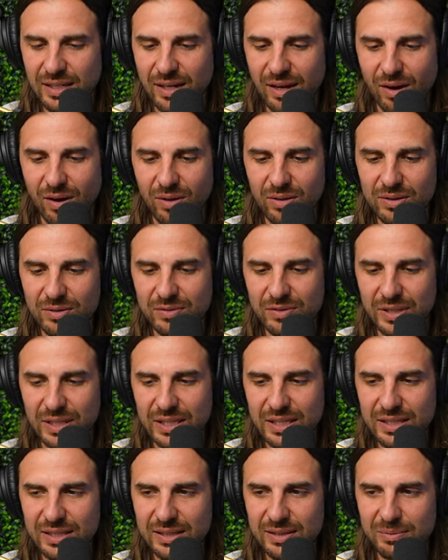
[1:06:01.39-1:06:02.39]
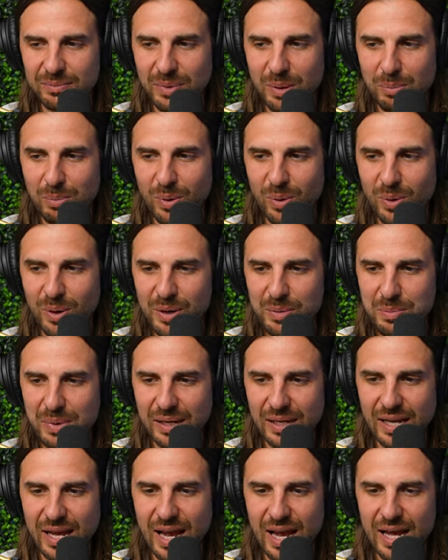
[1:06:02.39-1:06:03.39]
all of it. My boy, my
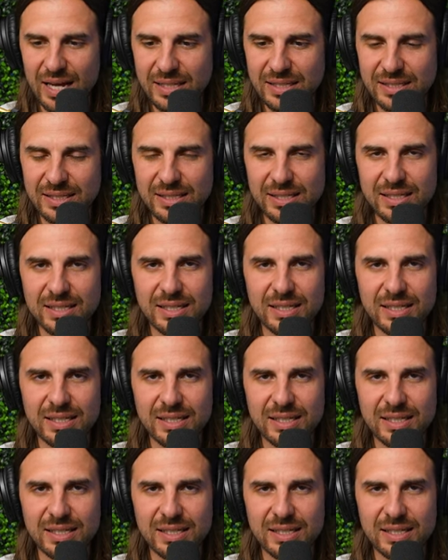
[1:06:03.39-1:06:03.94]
cats.